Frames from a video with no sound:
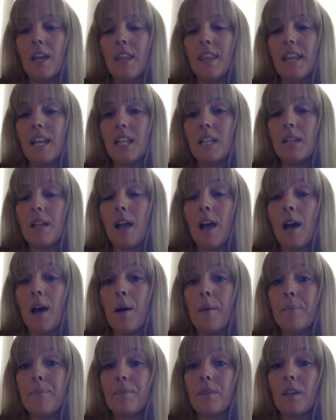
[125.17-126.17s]
that's
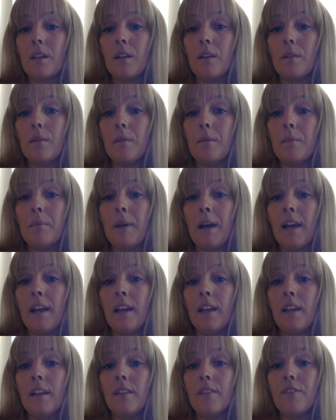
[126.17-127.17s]

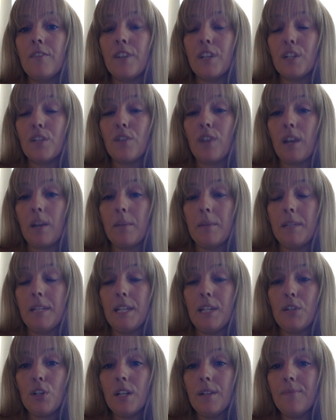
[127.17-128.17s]
my first
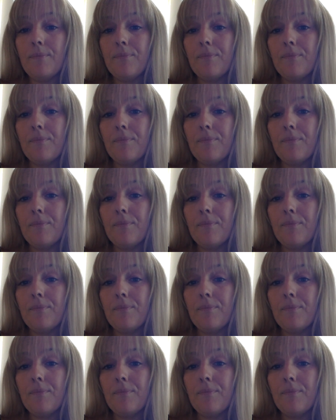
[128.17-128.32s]
recommendation.